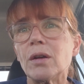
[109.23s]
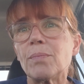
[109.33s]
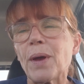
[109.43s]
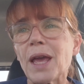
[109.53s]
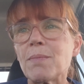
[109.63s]

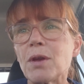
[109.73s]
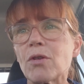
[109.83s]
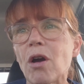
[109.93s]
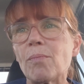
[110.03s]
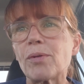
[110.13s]
pay me a
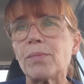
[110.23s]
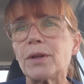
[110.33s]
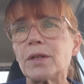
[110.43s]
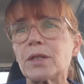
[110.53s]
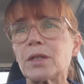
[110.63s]

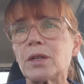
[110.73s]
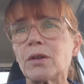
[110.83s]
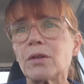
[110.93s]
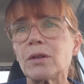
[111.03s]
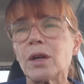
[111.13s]
compliment,
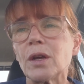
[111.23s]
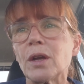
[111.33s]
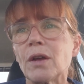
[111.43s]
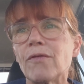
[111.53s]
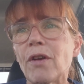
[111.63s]

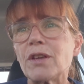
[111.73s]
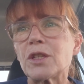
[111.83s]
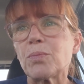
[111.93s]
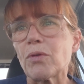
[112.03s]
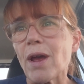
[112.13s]
very
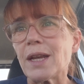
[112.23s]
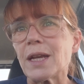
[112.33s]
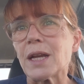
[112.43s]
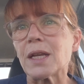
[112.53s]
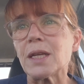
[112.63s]

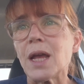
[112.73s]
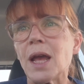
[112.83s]
sporadically.